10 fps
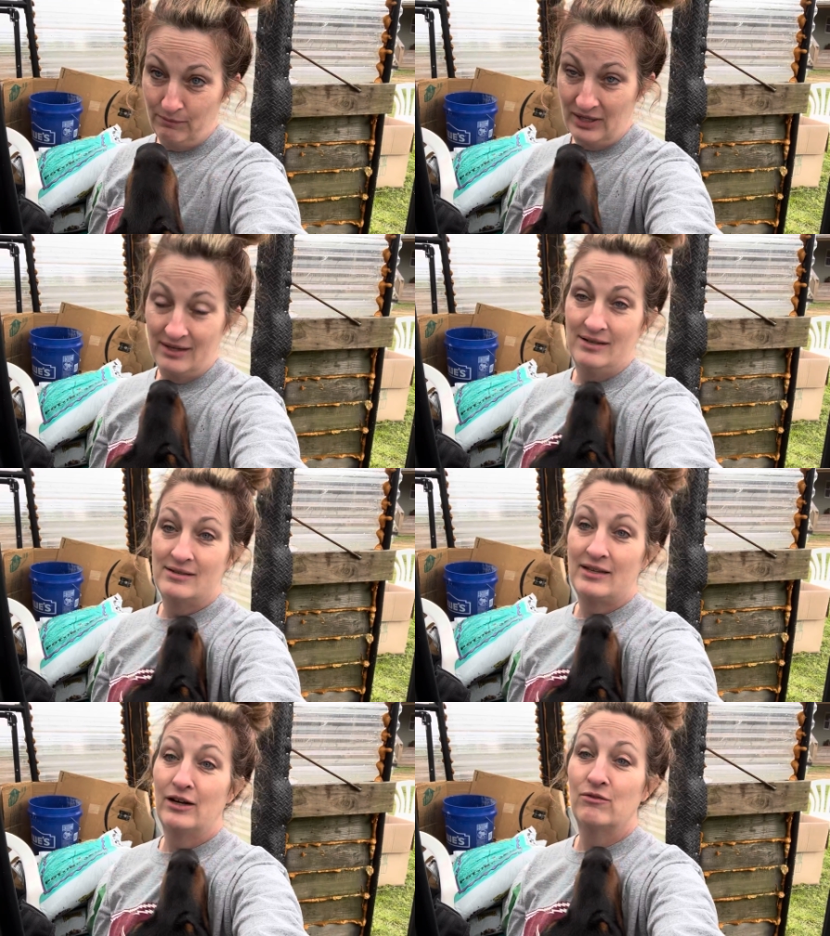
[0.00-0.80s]
because
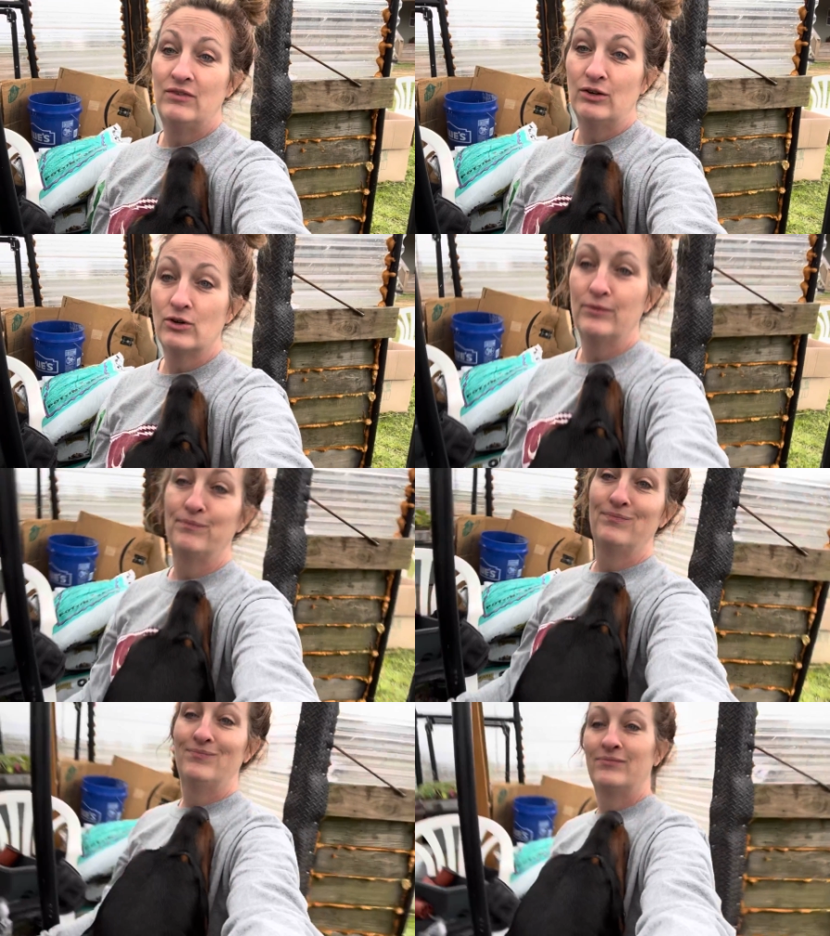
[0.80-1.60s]
they are Velcro.
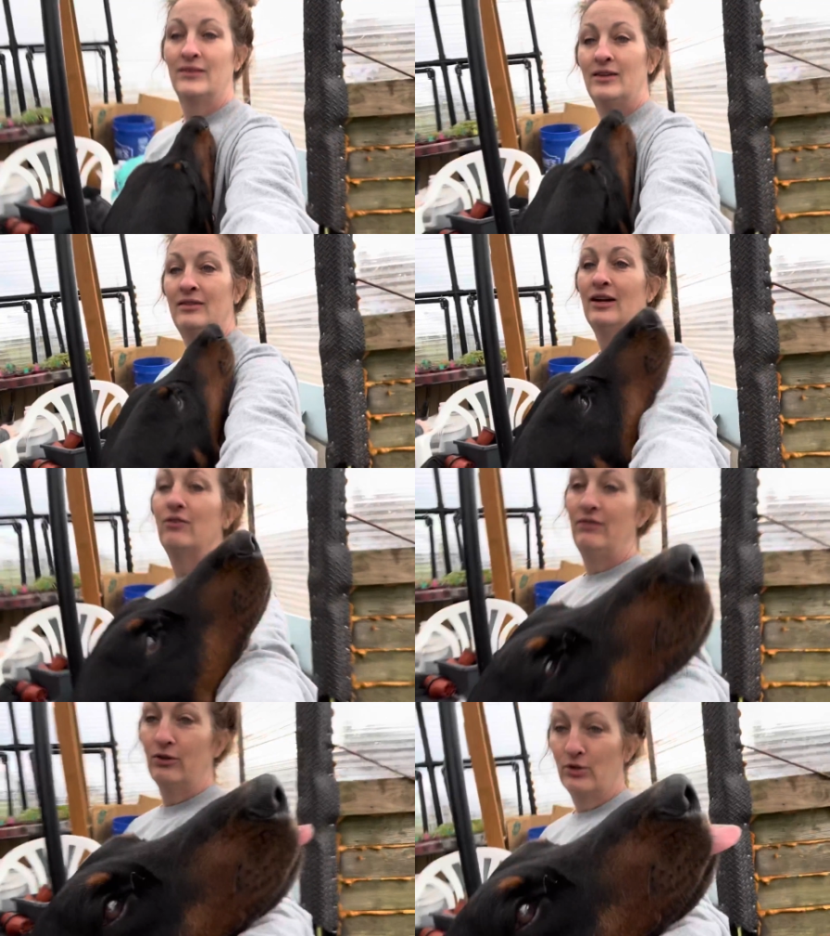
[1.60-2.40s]
They are
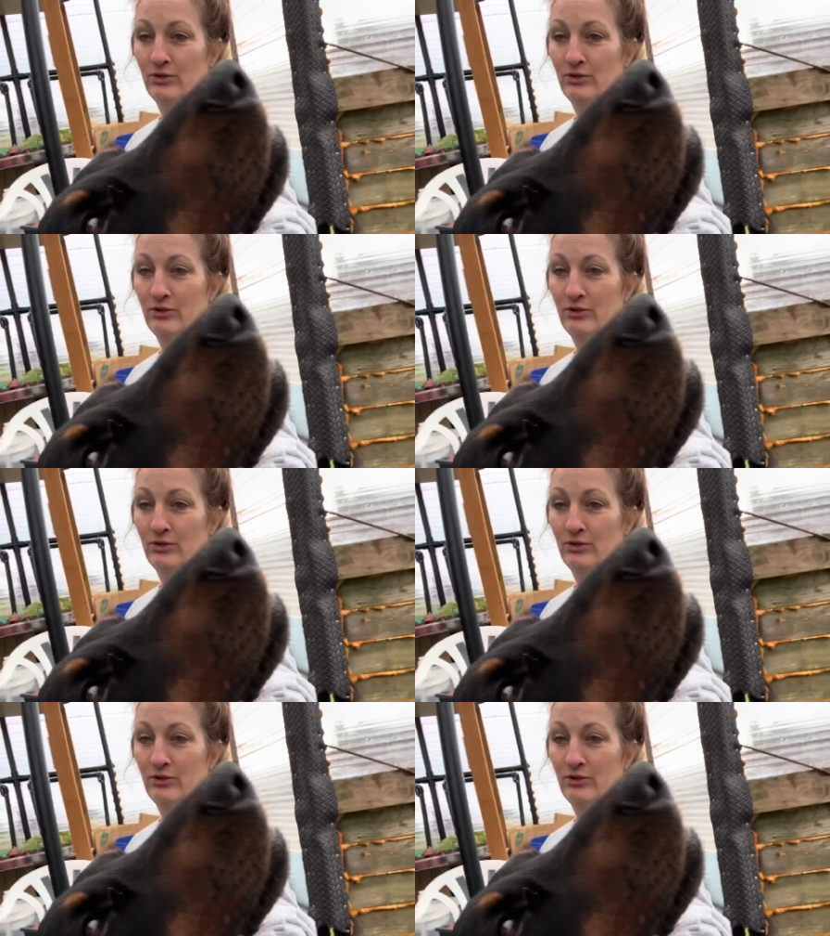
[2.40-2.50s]
Velcro